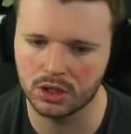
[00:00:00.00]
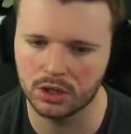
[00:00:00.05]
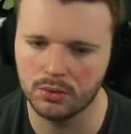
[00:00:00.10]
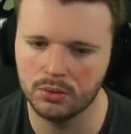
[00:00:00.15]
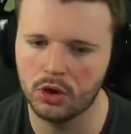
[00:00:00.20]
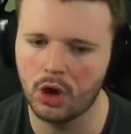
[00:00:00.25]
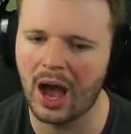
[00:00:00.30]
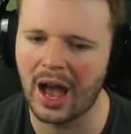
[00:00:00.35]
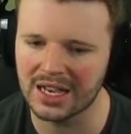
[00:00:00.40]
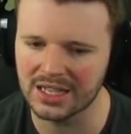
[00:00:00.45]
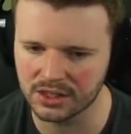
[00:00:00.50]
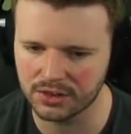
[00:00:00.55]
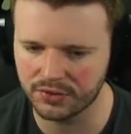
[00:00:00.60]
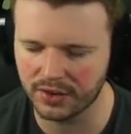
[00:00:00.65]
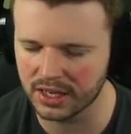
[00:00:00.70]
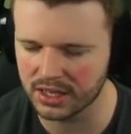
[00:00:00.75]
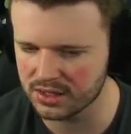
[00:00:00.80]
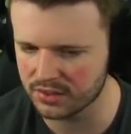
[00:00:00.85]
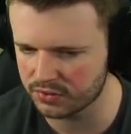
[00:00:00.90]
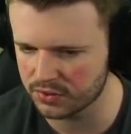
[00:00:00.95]
Not as
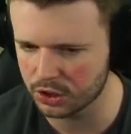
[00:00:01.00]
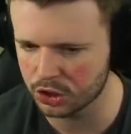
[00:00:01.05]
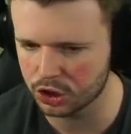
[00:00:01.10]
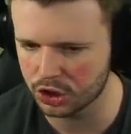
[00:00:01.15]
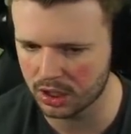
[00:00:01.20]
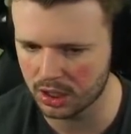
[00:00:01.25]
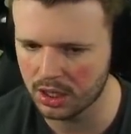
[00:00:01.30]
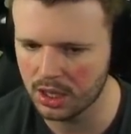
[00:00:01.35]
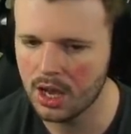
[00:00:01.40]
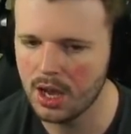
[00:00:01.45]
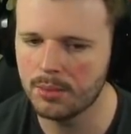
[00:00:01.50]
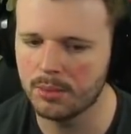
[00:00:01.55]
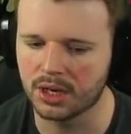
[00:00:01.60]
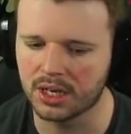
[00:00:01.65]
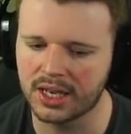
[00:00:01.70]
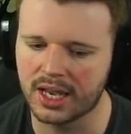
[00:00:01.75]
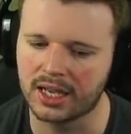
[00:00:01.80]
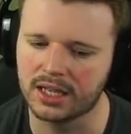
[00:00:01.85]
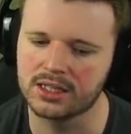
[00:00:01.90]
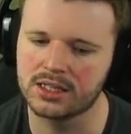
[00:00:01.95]
effective this year, but
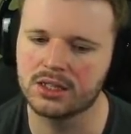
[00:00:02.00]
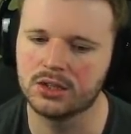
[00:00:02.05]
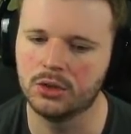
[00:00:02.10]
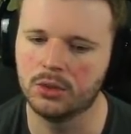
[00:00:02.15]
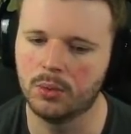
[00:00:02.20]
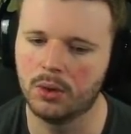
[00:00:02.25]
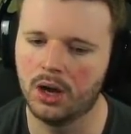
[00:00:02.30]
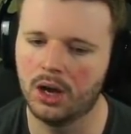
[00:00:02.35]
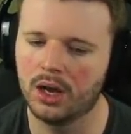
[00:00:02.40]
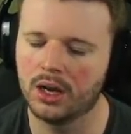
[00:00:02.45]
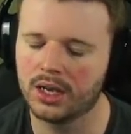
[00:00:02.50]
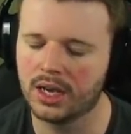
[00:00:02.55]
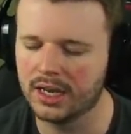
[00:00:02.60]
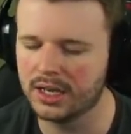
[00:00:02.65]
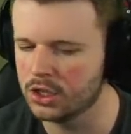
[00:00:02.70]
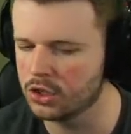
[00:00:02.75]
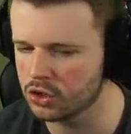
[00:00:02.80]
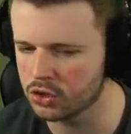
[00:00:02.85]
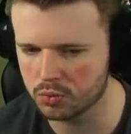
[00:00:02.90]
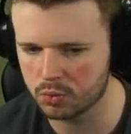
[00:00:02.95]
can still work, and it
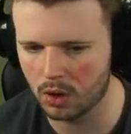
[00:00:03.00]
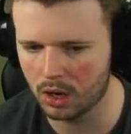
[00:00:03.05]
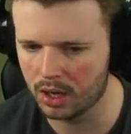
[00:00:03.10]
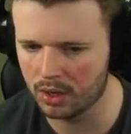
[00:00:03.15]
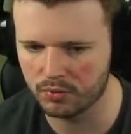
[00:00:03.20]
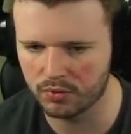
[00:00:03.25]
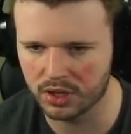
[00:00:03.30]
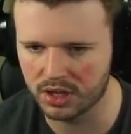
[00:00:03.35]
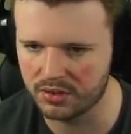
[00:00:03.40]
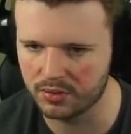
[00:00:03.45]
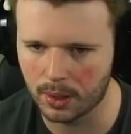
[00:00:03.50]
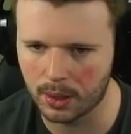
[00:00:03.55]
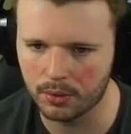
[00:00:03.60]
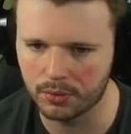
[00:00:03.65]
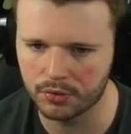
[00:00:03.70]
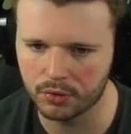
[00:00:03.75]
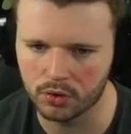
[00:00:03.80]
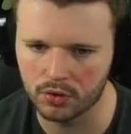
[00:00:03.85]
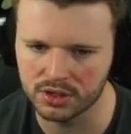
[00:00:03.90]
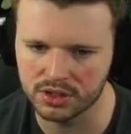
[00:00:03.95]
just worked really well
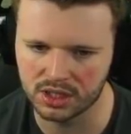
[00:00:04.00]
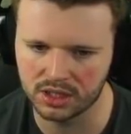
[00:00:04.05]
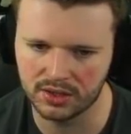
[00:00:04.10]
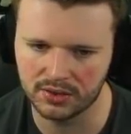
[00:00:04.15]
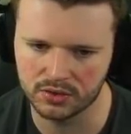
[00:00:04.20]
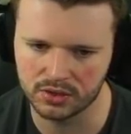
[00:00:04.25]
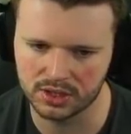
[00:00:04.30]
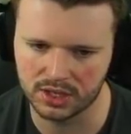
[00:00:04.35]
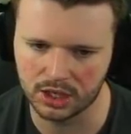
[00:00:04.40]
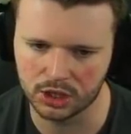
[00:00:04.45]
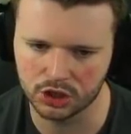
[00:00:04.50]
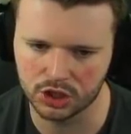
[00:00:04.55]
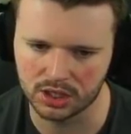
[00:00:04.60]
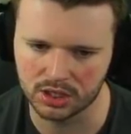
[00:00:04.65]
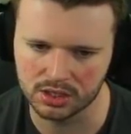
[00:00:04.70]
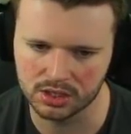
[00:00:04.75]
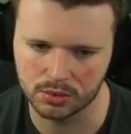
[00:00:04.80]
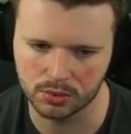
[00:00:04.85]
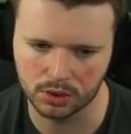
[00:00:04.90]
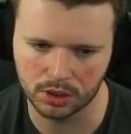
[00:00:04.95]
for us and gives us that chance.
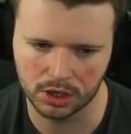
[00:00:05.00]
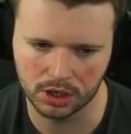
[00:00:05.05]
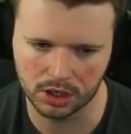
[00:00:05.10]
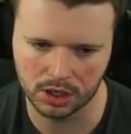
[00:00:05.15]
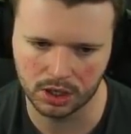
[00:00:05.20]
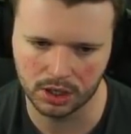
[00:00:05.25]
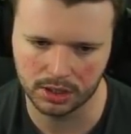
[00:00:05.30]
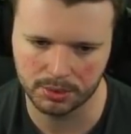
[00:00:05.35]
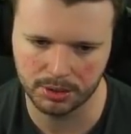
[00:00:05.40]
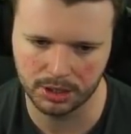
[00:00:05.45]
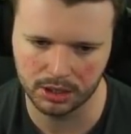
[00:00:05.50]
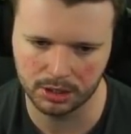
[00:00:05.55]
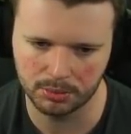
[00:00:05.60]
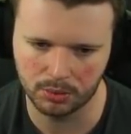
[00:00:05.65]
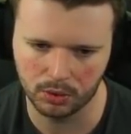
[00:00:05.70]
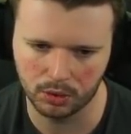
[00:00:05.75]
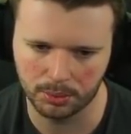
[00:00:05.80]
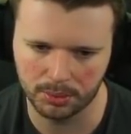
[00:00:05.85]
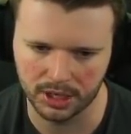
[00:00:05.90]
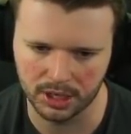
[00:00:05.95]
So we're going to go pick the ball
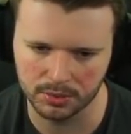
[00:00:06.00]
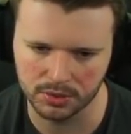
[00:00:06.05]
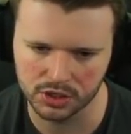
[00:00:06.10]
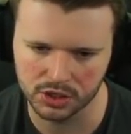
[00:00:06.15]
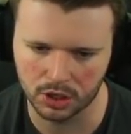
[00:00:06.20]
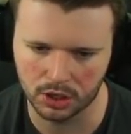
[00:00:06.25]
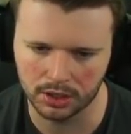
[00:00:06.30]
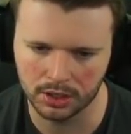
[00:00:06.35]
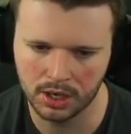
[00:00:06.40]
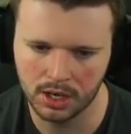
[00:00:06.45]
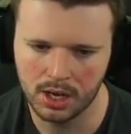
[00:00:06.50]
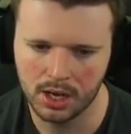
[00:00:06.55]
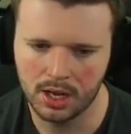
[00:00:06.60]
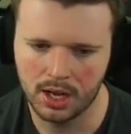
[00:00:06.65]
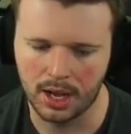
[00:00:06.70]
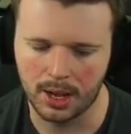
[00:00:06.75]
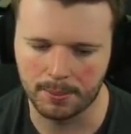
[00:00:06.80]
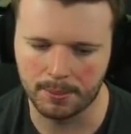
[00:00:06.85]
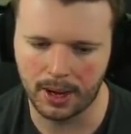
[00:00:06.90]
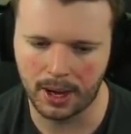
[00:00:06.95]
up here with Son
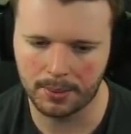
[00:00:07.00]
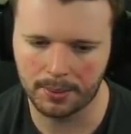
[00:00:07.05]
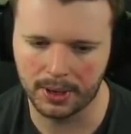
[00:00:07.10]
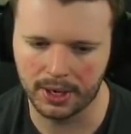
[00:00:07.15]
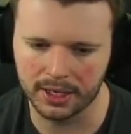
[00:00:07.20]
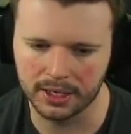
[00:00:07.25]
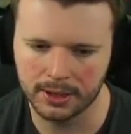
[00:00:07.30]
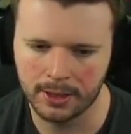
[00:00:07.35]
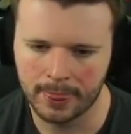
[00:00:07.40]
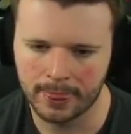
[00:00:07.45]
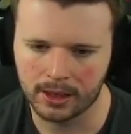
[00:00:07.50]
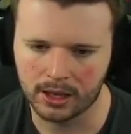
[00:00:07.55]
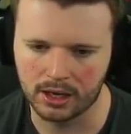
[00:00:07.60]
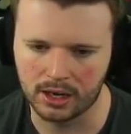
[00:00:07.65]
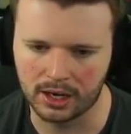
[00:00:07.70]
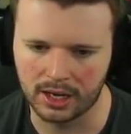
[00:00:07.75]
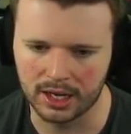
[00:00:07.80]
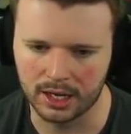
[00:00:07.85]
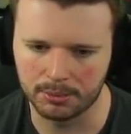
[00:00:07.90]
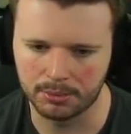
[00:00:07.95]
and Mbappe. Going to lay
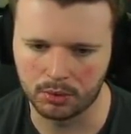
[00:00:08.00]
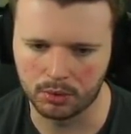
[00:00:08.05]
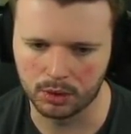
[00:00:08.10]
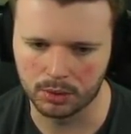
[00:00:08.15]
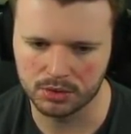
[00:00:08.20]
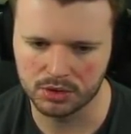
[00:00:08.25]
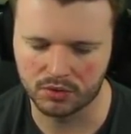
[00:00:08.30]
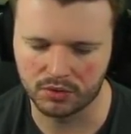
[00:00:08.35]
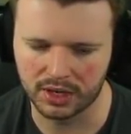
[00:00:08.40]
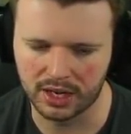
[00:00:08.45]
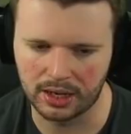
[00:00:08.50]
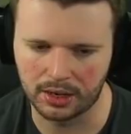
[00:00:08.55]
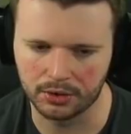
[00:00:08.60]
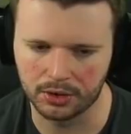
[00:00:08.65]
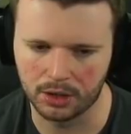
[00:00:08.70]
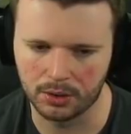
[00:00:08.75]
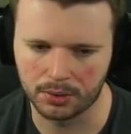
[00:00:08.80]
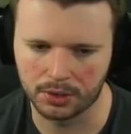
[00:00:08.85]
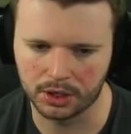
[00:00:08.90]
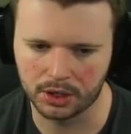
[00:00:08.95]
that ball up to Ronaldo. We're
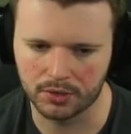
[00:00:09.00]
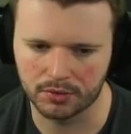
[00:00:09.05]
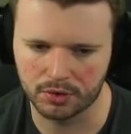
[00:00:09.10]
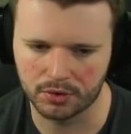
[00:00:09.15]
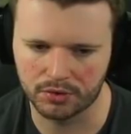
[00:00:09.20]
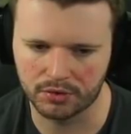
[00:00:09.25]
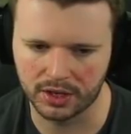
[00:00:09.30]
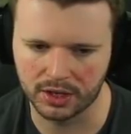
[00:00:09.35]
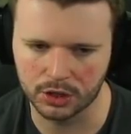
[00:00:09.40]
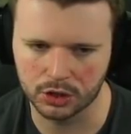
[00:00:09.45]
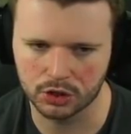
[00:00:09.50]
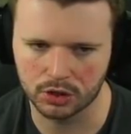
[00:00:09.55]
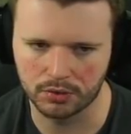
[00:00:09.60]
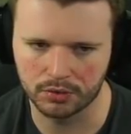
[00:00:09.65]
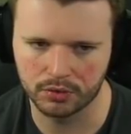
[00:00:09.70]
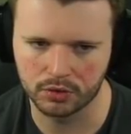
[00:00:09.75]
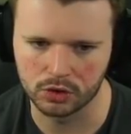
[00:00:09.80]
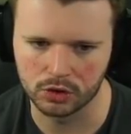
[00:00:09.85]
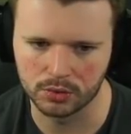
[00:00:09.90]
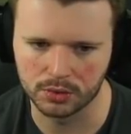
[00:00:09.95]
going to go for a fake shot
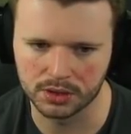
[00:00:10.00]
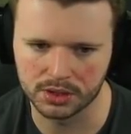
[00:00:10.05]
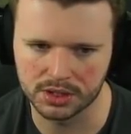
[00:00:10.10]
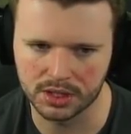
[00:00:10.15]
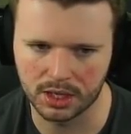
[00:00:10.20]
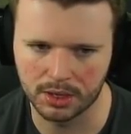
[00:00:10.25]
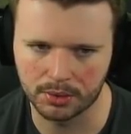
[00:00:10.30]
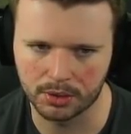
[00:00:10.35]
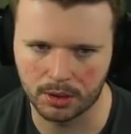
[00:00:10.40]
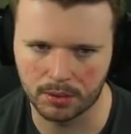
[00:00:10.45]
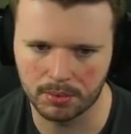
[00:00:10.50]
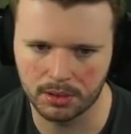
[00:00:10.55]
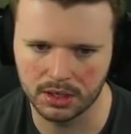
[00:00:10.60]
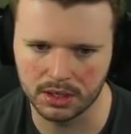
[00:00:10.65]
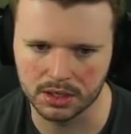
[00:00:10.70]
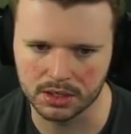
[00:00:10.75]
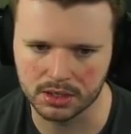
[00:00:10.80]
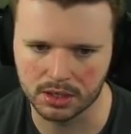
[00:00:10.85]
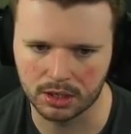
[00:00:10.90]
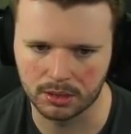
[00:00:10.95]
forwards there. We've got plenty of
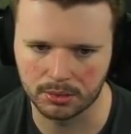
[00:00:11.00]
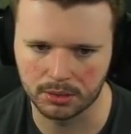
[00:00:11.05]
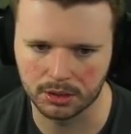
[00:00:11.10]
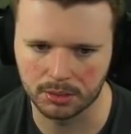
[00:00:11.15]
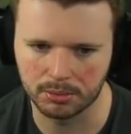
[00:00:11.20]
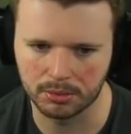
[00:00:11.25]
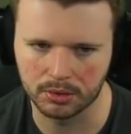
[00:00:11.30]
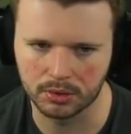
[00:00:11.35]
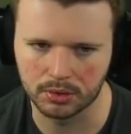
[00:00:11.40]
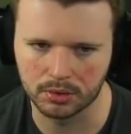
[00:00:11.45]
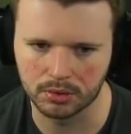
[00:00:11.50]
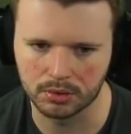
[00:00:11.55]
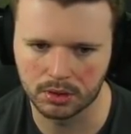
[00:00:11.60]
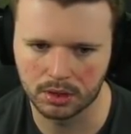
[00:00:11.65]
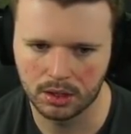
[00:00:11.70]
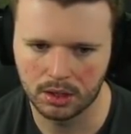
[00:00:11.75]
time on the ball.